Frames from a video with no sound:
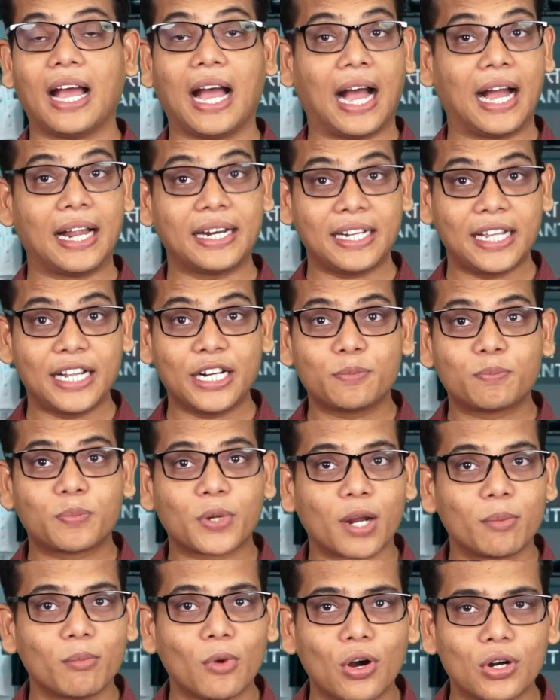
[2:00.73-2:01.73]
and it
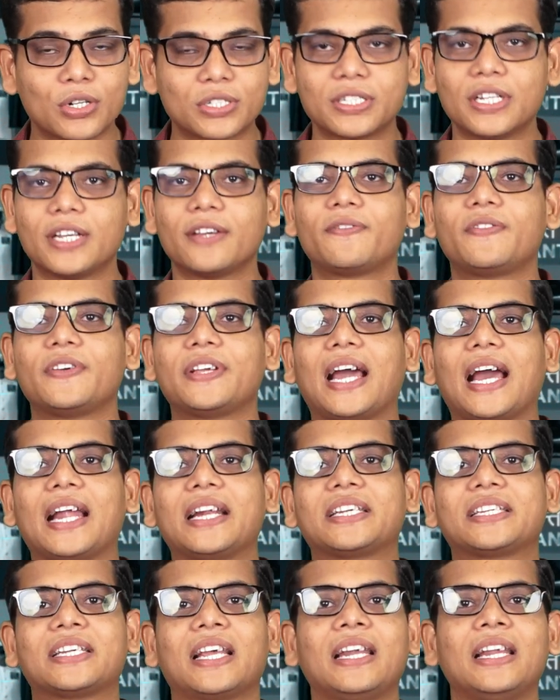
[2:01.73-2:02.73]
promotes
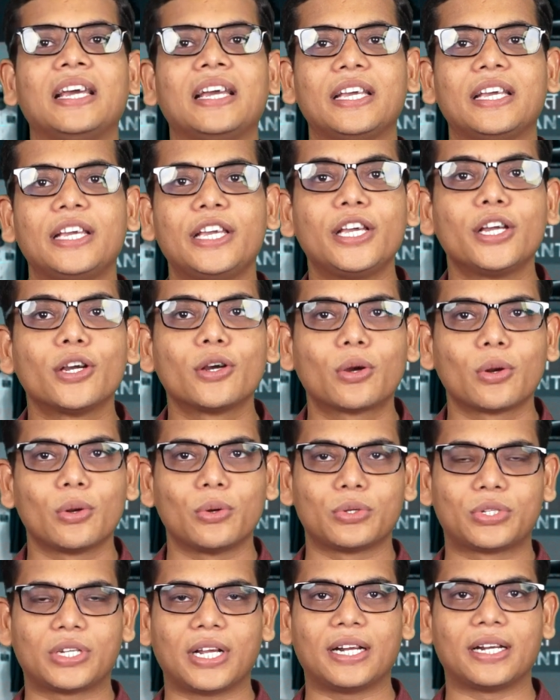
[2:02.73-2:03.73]
financial
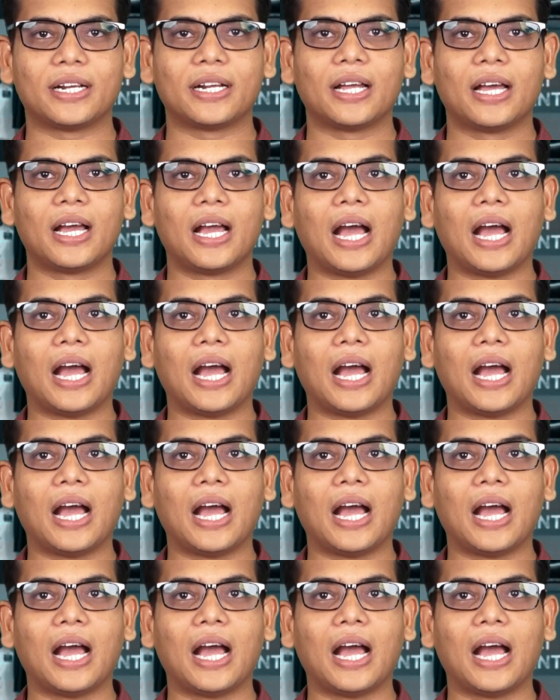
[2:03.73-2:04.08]
inclusion,